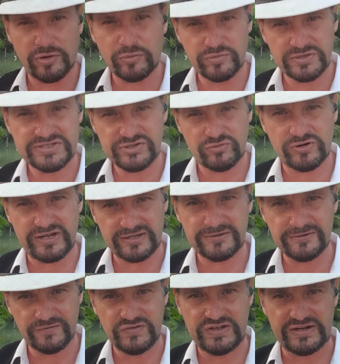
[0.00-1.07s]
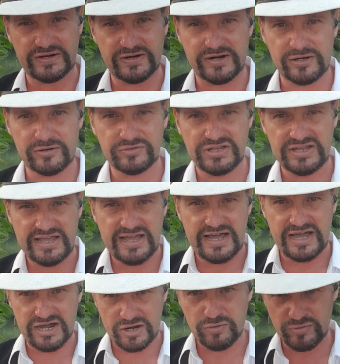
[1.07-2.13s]
always trying to figure out
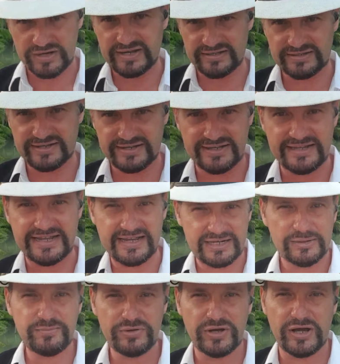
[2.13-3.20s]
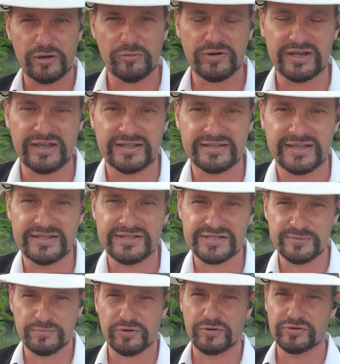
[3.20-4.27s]
how can I help you, how can I
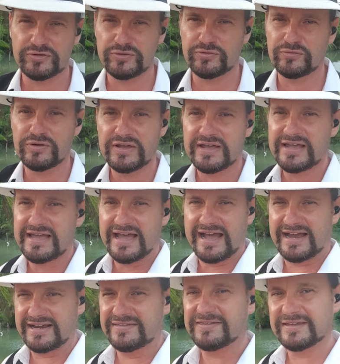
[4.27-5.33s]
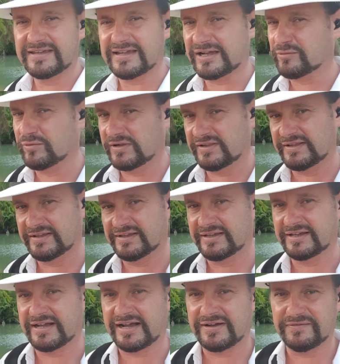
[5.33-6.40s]
support you. I think I will
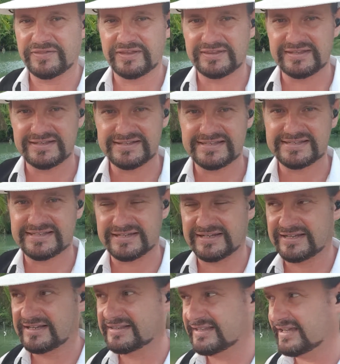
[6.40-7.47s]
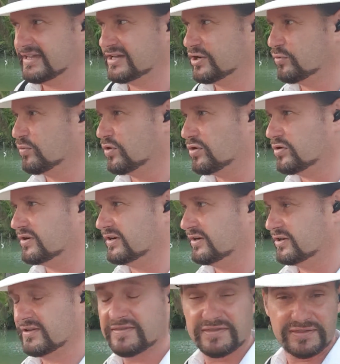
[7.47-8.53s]
after this take a walk,
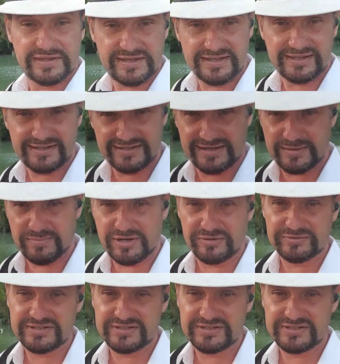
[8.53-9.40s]
think about